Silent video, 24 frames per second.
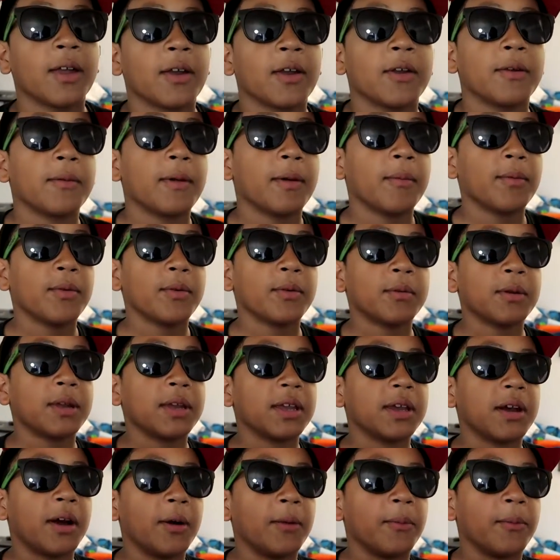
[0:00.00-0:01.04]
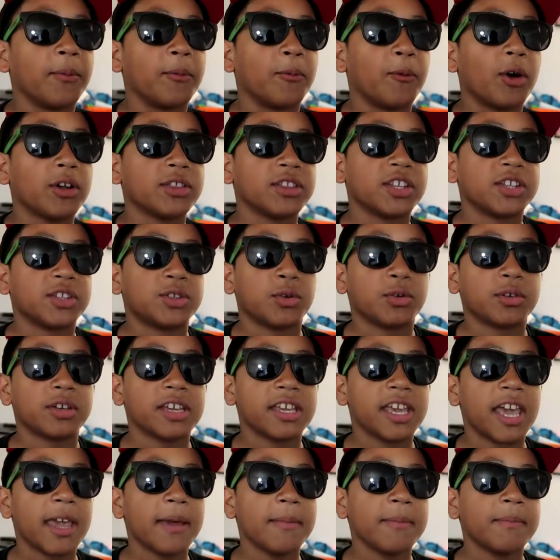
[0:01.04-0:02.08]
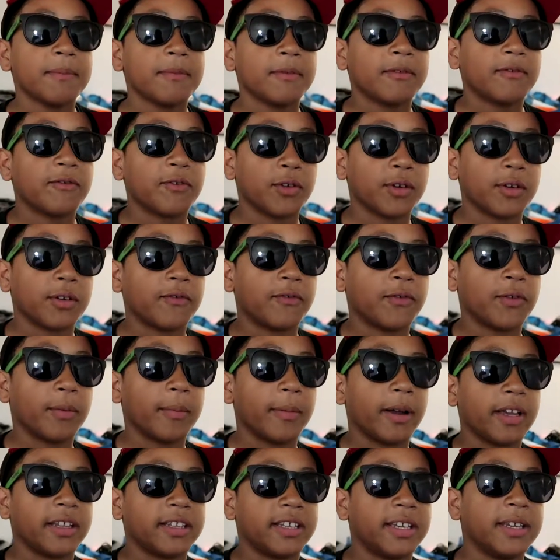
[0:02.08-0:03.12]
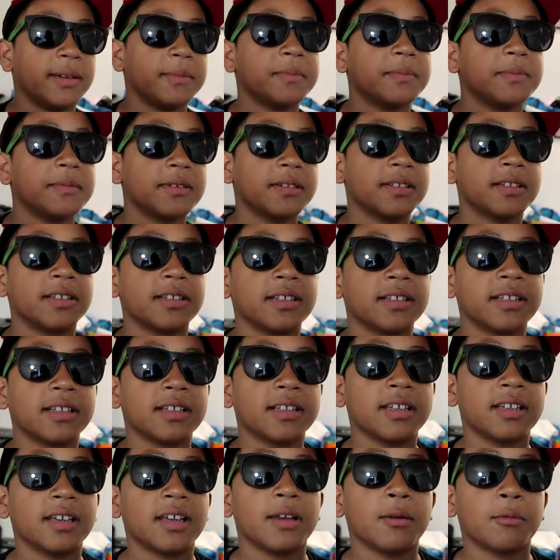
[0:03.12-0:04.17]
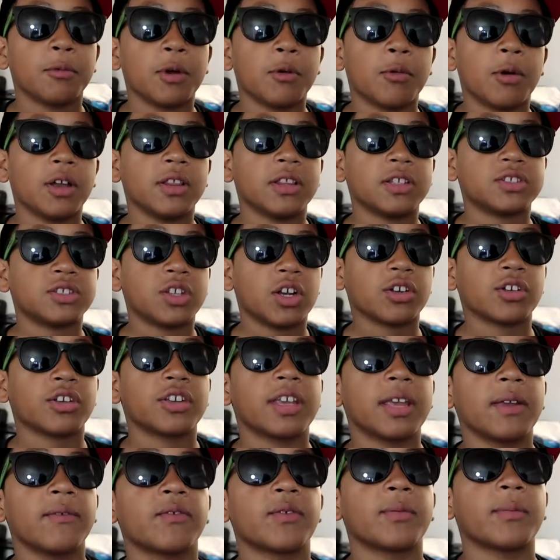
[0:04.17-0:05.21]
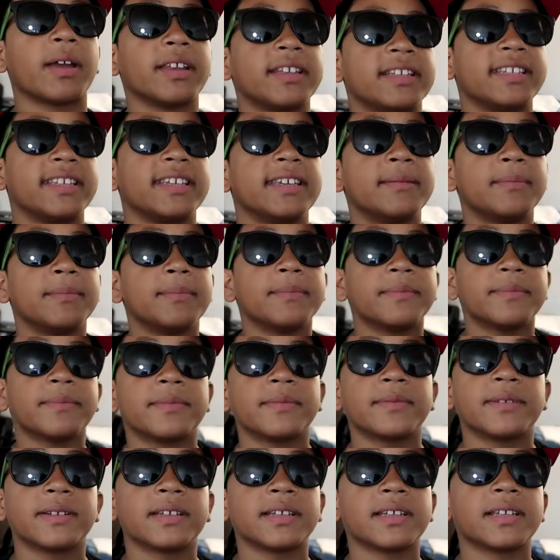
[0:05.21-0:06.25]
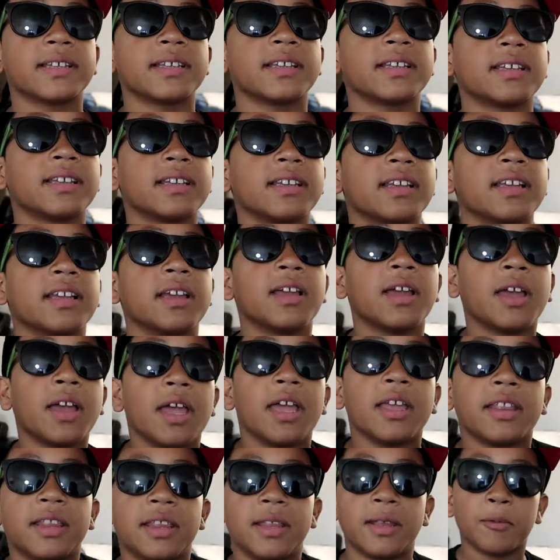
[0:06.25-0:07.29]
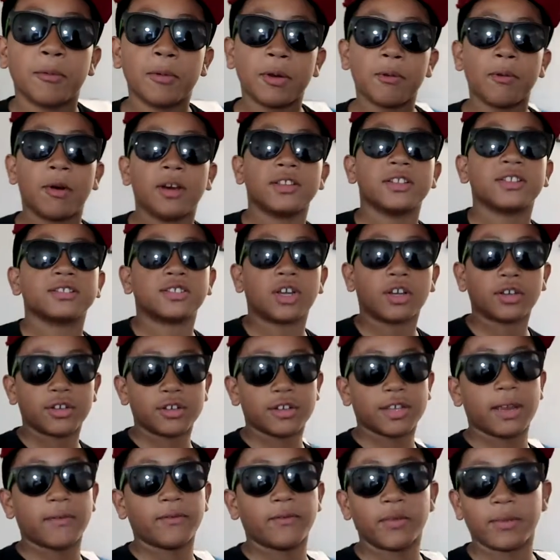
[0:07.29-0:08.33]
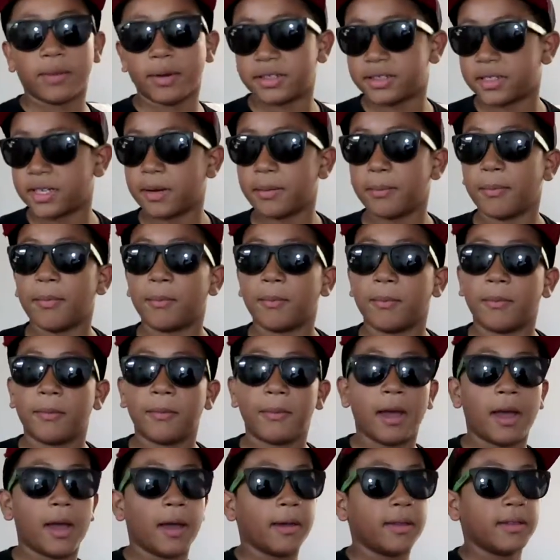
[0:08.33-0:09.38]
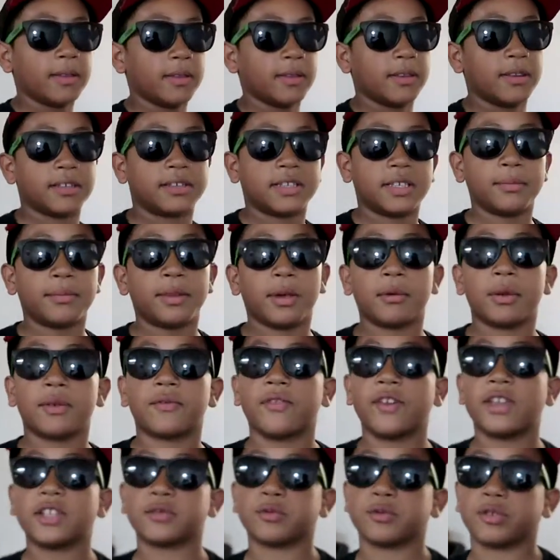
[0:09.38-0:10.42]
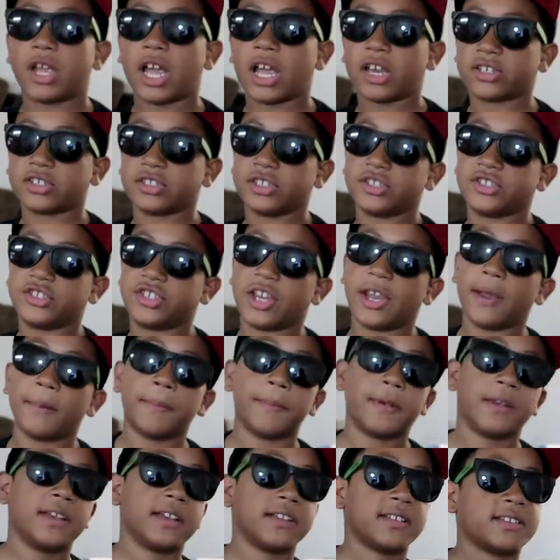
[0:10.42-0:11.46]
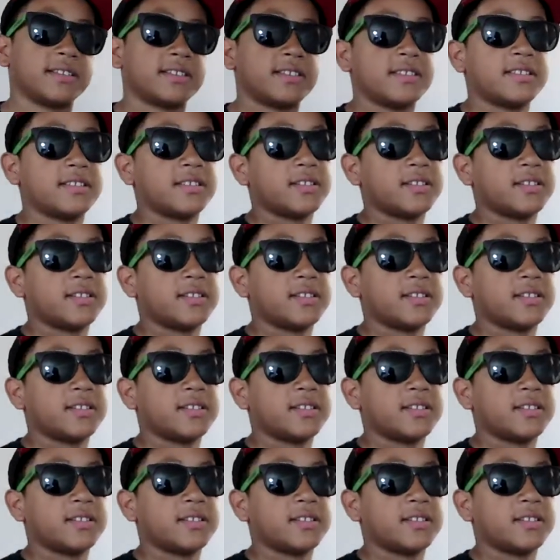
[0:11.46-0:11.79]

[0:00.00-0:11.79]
You remember we um won the soccer game for, for my team? Excuse me? You won the soccer game for my team? Yes. We won the soccer game for my team, and the team that we faced were actually champions.